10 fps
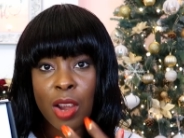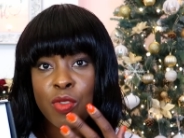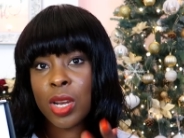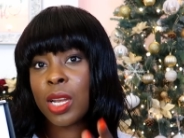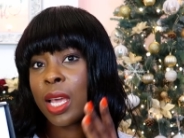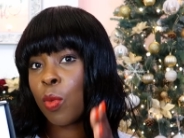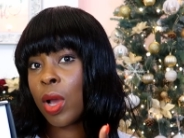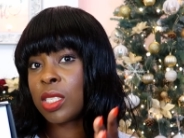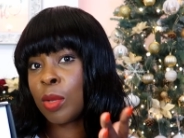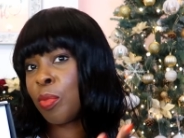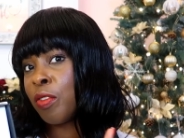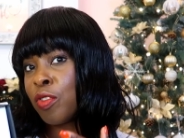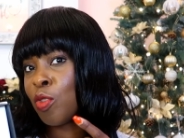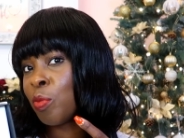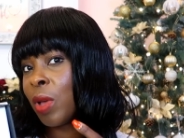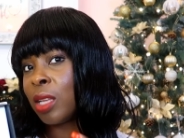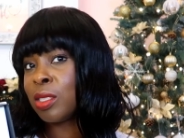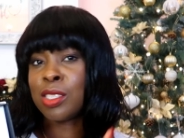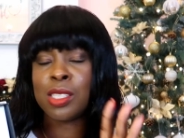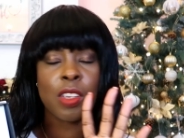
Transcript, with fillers: I really like YSL perfume as you can